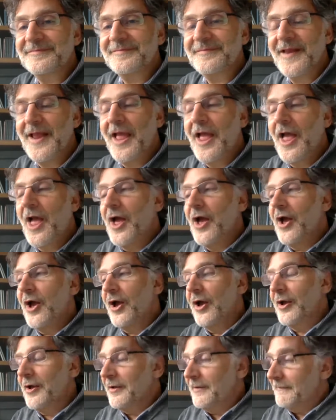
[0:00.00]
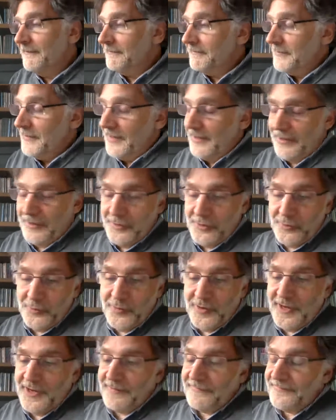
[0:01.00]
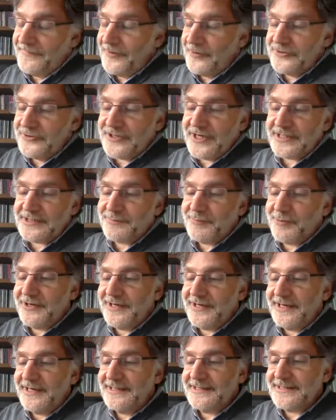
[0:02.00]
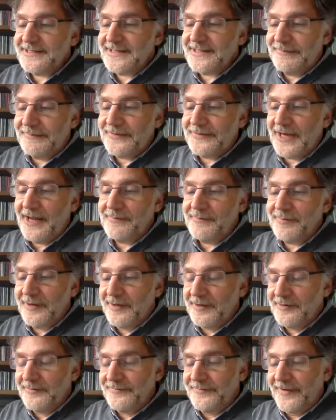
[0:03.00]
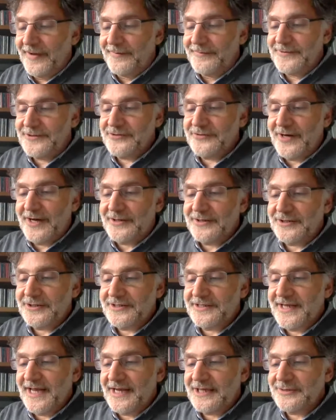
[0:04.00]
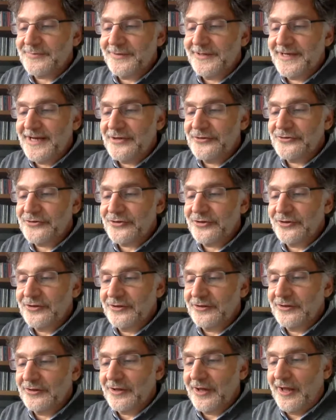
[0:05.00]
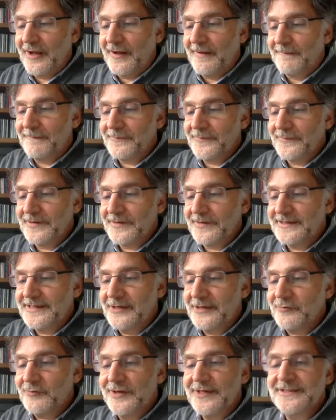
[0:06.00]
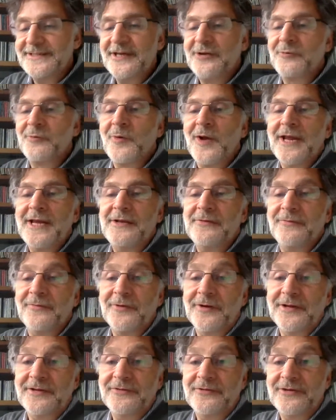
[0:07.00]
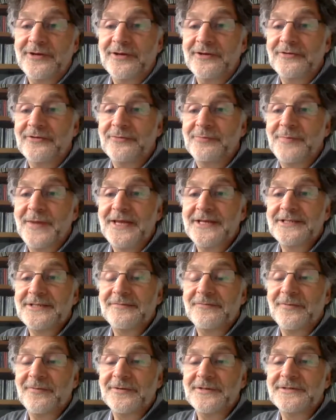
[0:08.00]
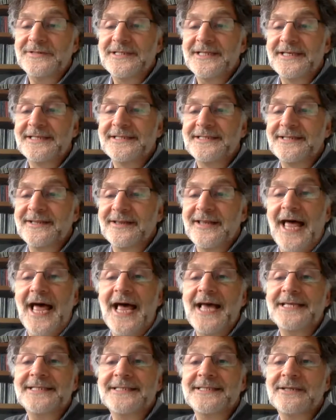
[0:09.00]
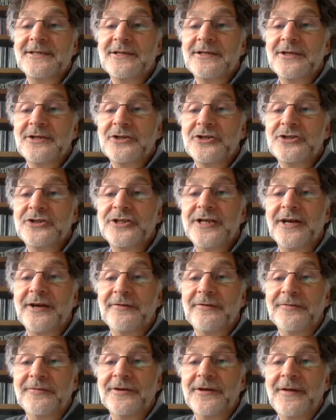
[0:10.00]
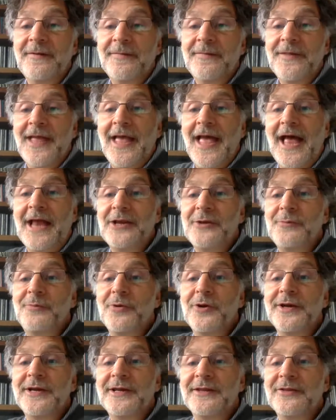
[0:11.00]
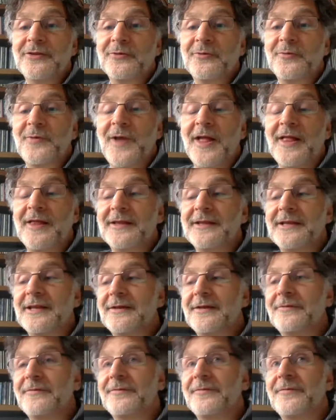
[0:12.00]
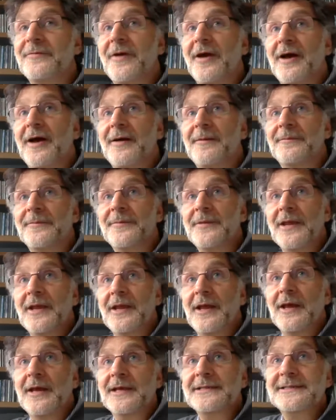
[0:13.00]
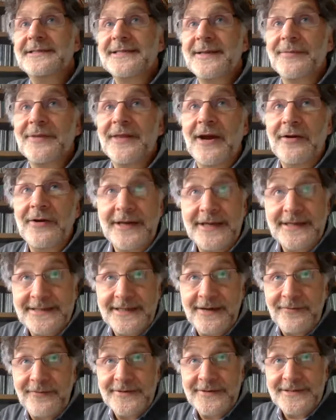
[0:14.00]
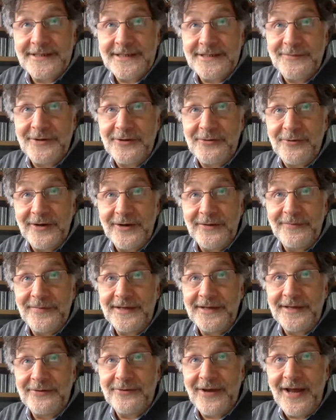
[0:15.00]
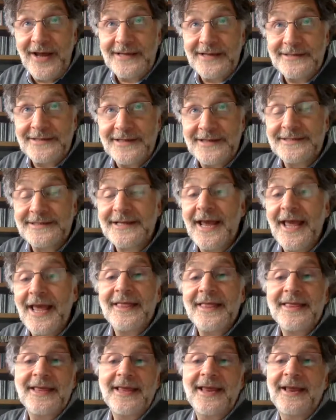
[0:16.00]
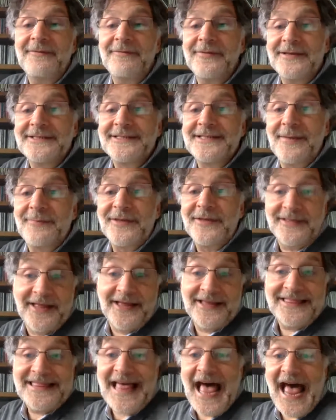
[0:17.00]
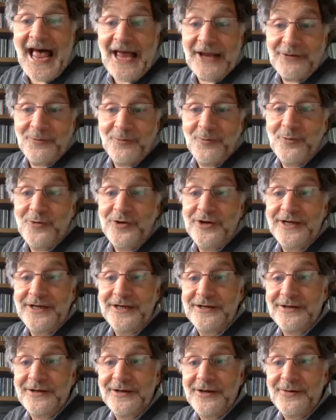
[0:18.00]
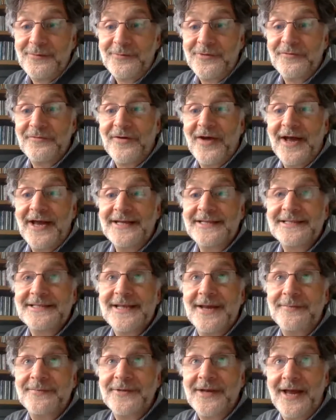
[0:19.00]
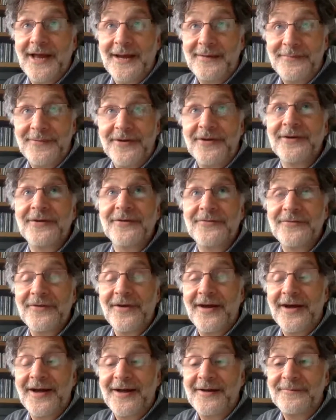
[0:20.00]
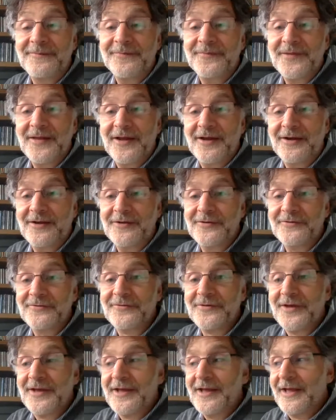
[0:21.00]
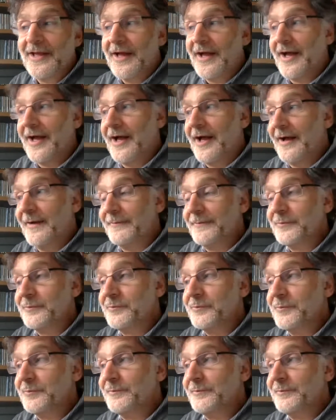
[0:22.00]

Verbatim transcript: I mean, if you just put in some type of um, stretched exponential um, decreasing rate, for instance, based for, since the last shift, and you put in the relative um, similarities and differences between amino acids, even something like that would provide some type of, um, of um,